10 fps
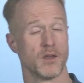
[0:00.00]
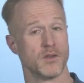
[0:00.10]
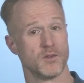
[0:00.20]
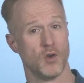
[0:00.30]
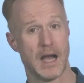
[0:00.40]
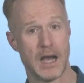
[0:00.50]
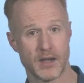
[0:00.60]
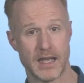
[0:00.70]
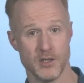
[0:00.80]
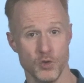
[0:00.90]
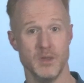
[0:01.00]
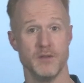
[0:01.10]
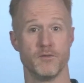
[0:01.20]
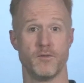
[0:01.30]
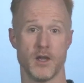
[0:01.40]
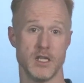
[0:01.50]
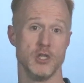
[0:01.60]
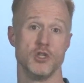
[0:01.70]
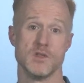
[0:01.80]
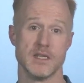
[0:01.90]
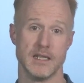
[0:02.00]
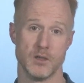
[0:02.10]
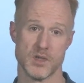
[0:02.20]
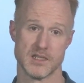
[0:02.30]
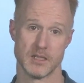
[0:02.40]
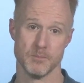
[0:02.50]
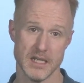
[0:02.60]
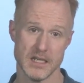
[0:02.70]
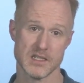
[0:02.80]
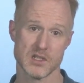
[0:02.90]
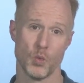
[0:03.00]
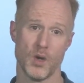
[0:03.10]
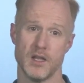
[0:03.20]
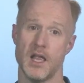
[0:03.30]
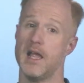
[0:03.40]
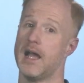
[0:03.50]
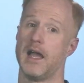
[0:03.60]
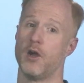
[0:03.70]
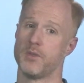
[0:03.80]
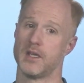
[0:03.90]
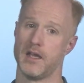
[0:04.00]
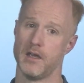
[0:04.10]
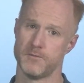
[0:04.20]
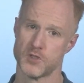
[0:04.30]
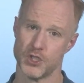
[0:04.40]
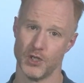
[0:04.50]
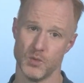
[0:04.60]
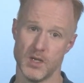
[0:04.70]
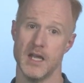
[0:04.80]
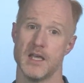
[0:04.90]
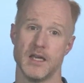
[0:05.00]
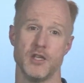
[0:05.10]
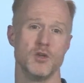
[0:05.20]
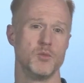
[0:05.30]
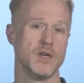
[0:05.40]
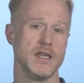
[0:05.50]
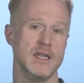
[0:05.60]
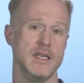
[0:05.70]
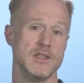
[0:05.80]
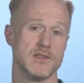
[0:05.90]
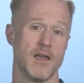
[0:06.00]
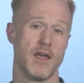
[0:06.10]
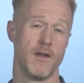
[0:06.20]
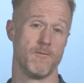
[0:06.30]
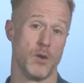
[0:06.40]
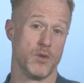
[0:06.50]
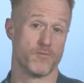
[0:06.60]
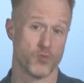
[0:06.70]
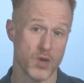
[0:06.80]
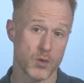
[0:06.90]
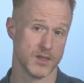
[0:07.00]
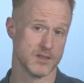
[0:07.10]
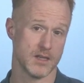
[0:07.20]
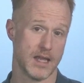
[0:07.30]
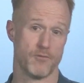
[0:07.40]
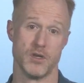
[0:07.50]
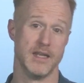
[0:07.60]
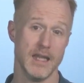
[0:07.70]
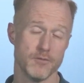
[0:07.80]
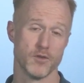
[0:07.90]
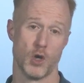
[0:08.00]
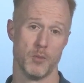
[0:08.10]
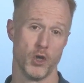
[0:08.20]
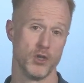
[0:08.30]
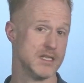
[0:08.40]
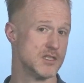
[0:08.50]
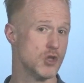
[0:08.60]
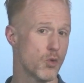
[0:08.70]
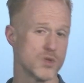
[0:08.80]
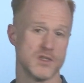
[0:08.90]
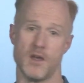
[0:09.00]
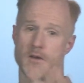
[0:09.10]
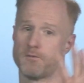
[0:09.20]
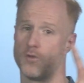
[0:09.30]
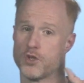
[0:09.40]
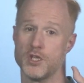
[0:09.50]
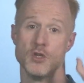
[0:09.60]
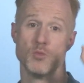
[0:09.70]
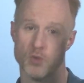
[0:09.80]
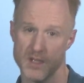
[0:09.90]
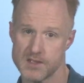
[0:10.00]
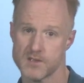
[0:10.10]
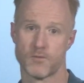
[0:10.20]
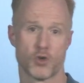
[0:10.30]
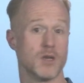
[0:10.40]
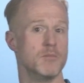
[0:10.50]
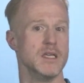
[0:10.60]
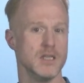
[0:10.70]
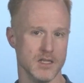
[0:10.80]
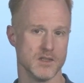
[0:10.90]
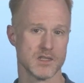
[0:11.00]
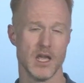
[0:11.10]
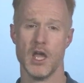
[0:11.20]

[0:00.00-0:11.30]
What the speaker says: So how can you be funny using linguistic means? Well, I hope that I have shown that humor is a very frequent and everyday phenomenon. It's not reserved for humorists, for comedians.